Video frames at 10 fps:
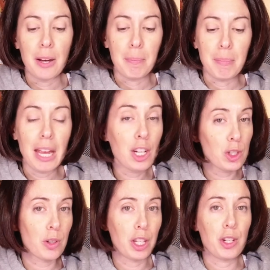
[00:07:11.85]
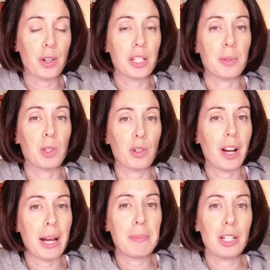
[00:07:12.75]
make sure that you're
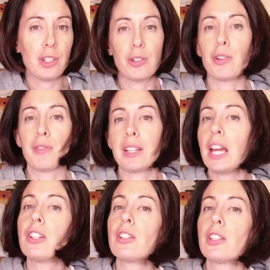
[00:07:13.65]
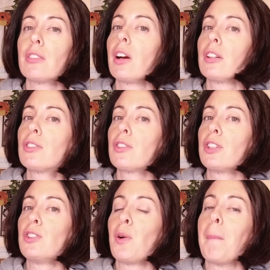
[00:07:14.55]
subscribed and your notifications are on so that
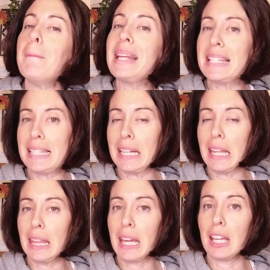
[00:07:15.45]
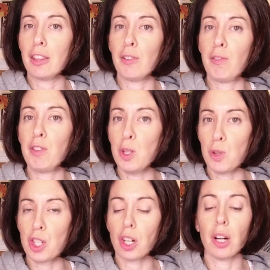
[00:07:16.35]
you don't miss anything in the
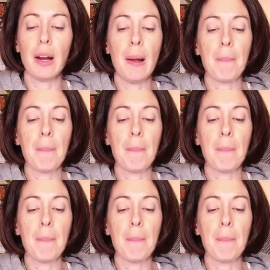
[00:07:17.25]
future.